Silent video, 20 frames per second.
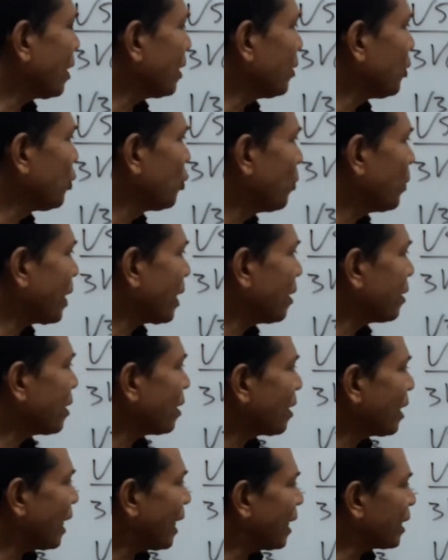
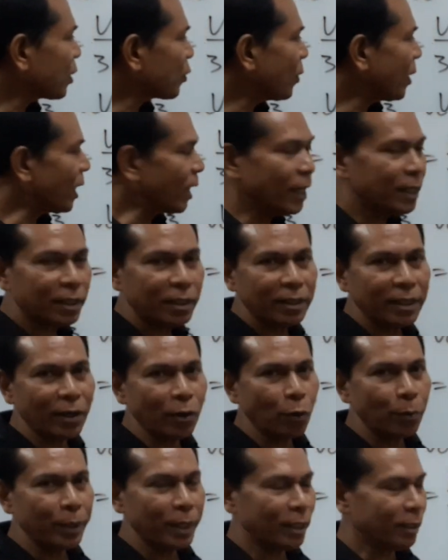numerator as well as
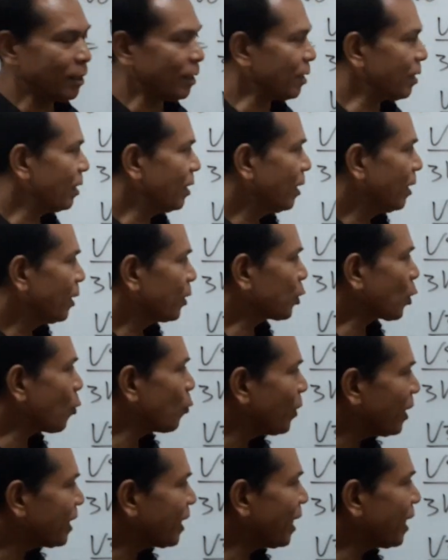denominator. So
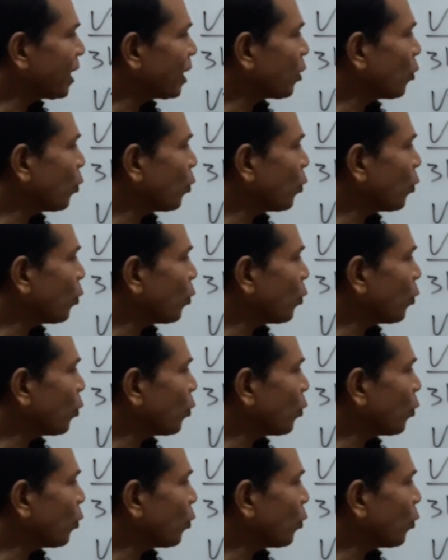we take